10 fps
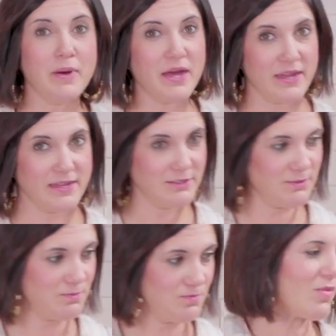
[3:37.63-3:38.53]
but
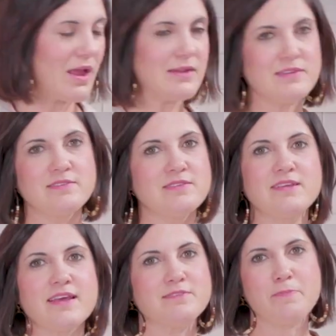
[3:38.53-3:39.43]
it doesn't
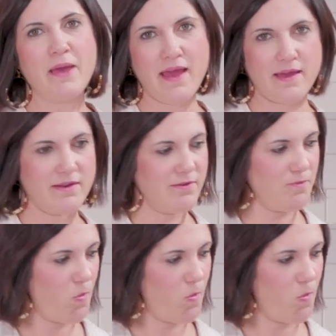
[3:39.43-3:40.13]
taste bad.